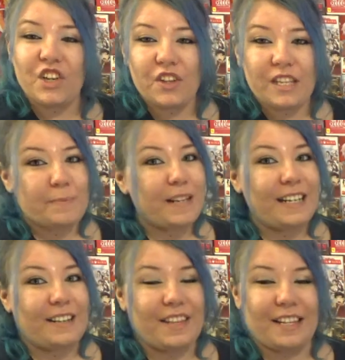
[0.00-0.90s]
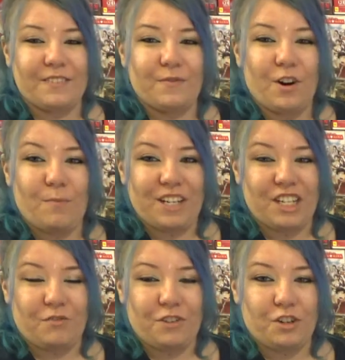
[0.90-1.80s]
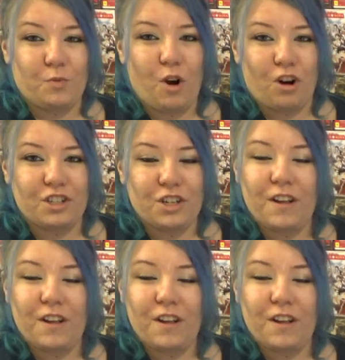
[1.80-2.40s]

so there's plenty of things on my channel for you to watch.